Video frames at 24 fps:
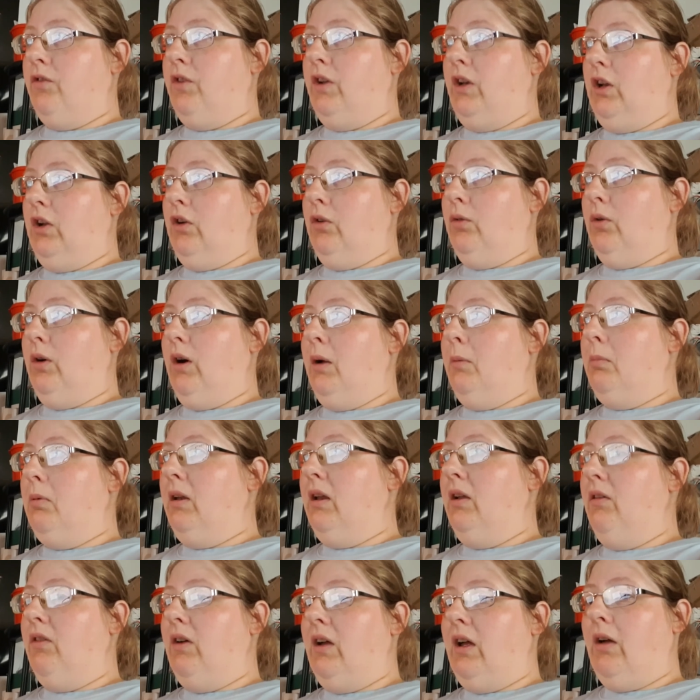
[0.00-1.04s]
video. I
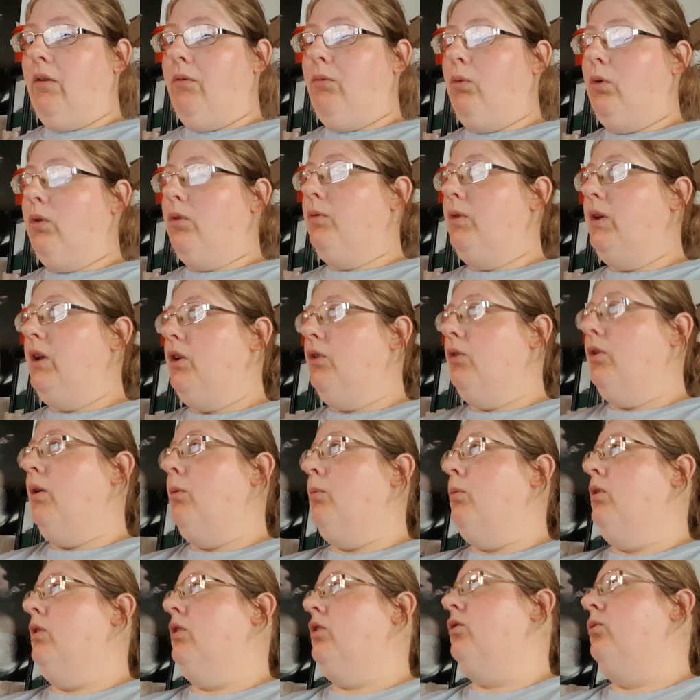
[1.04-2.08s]
believe I have one video I want